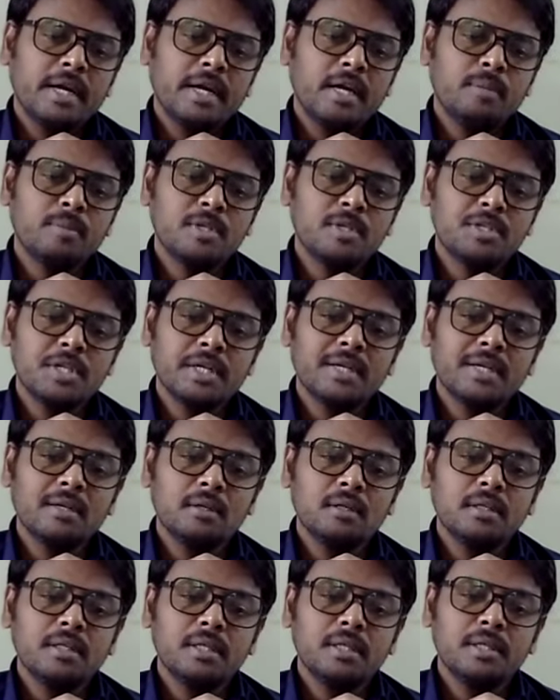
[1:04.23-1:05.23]
and
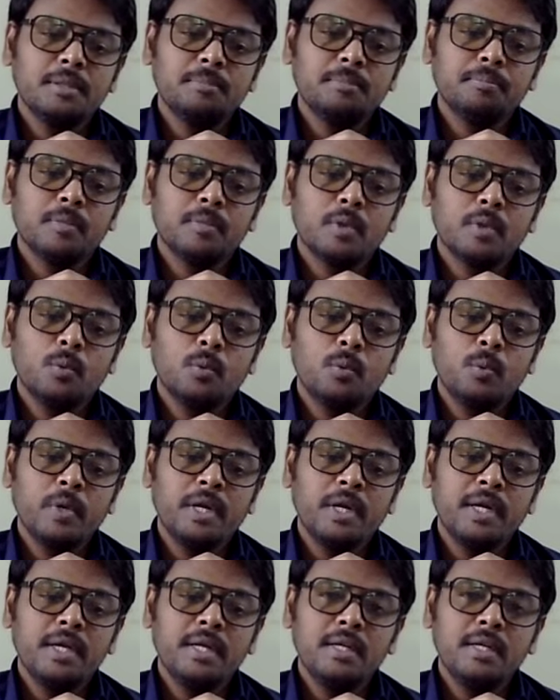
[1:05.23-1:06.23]
particularly
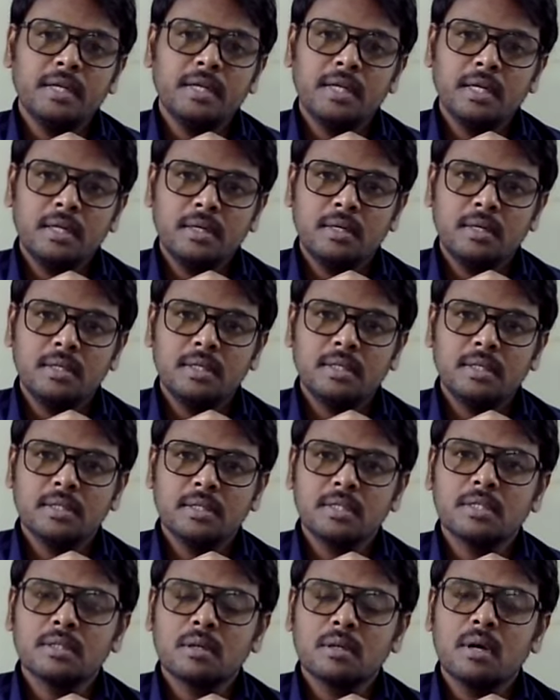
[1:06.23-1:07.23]
we need
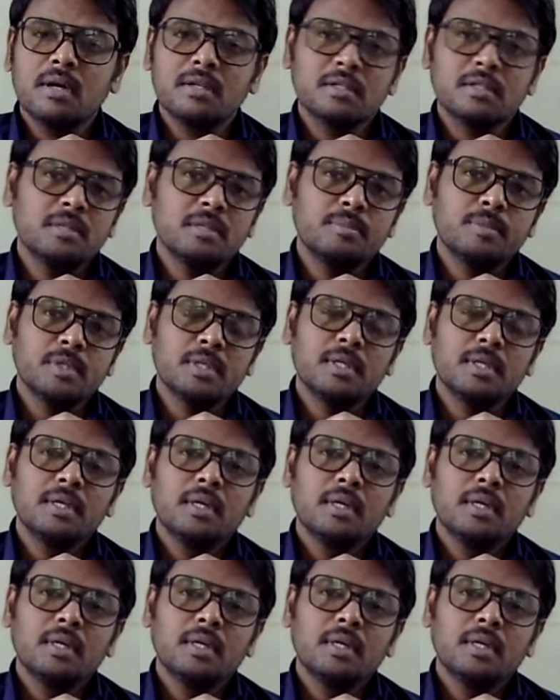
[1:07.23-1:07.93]
this concept